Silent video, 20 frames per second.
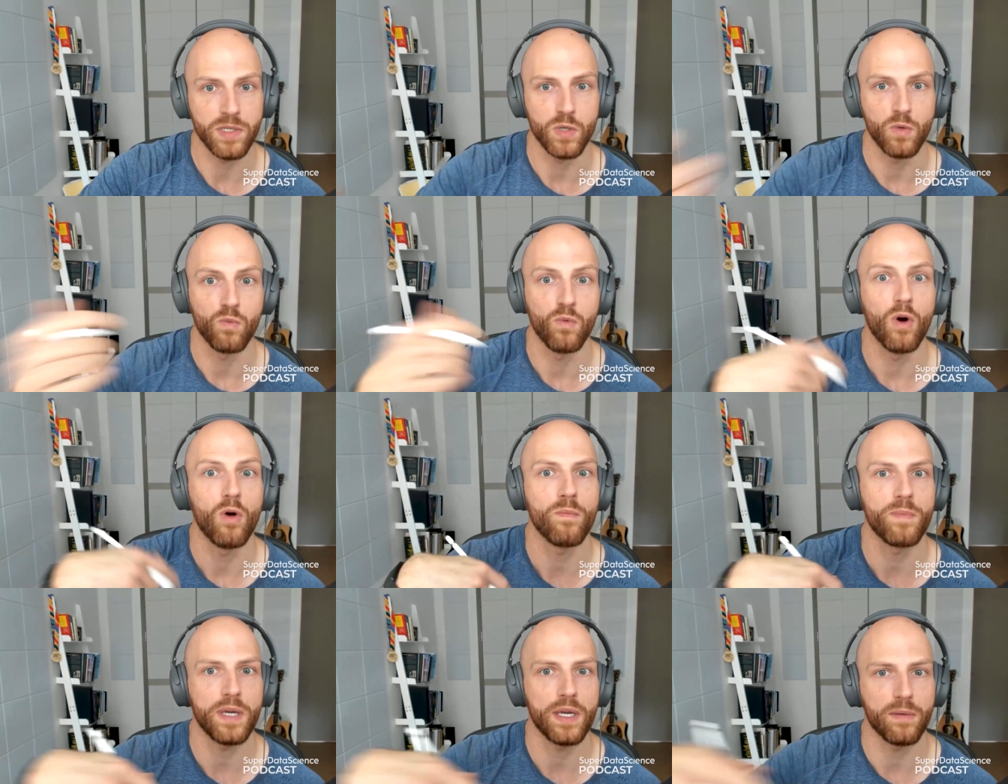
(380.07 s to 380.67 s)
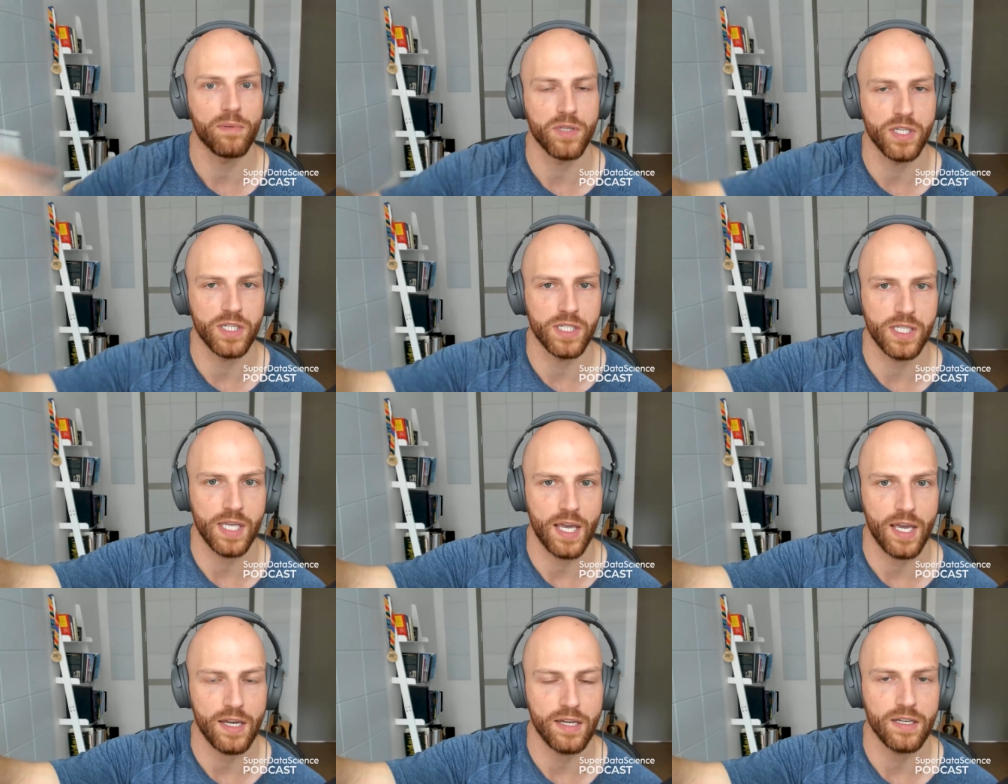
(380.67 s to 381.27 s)
You won't be able to
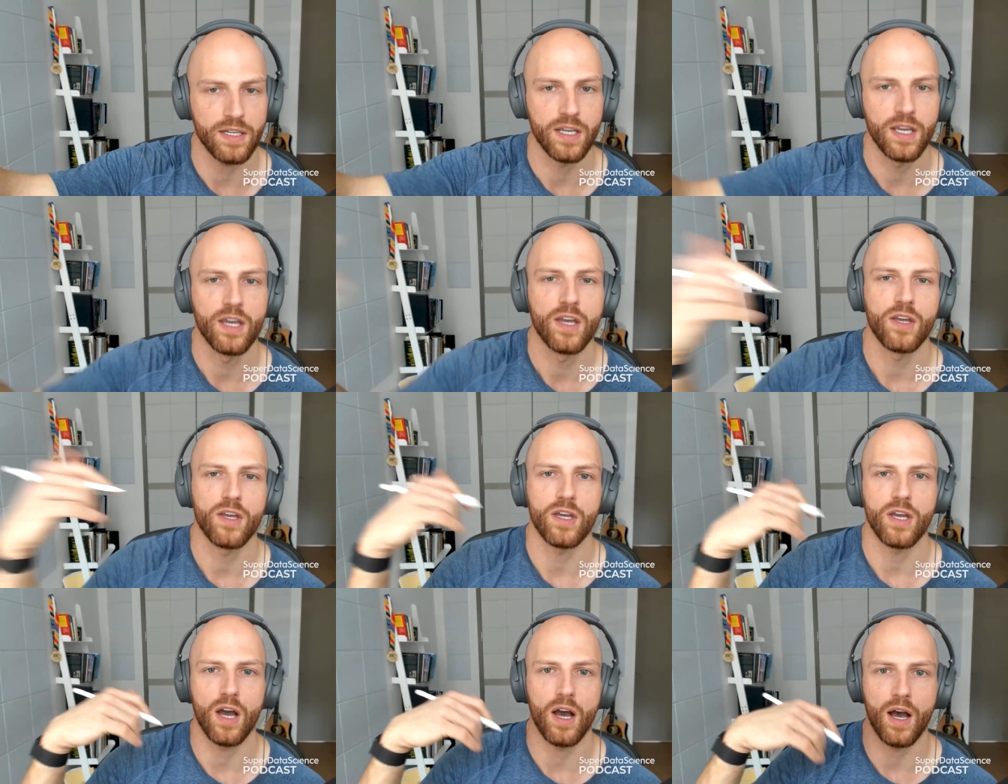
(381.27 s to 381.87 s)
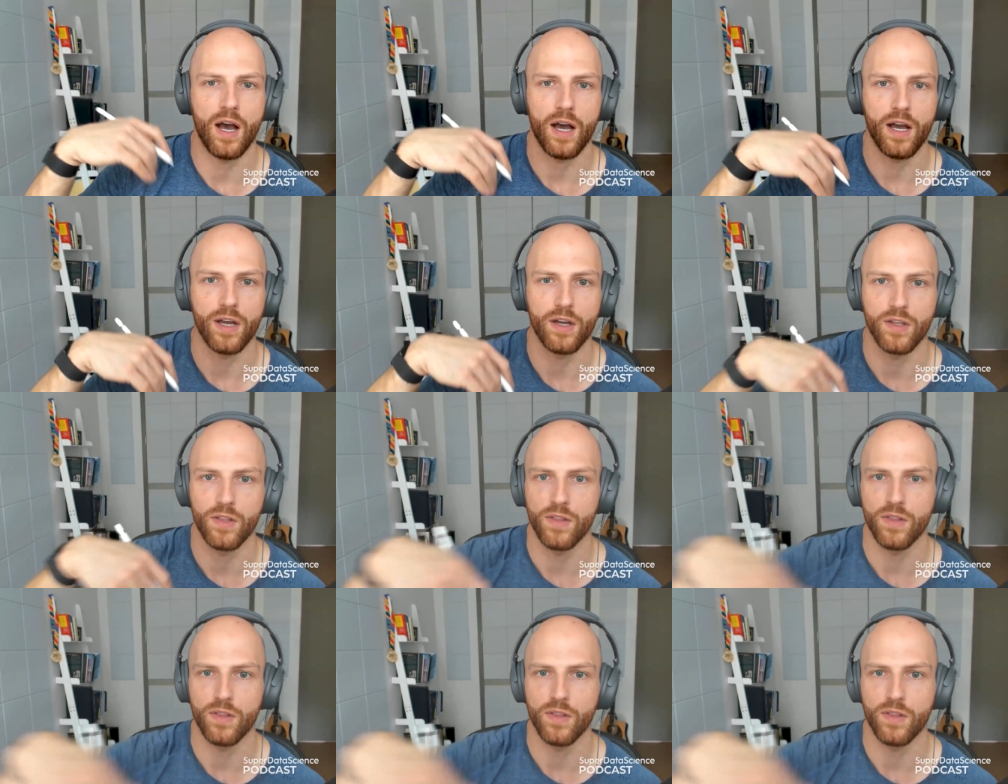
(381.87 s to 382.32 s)
send uh,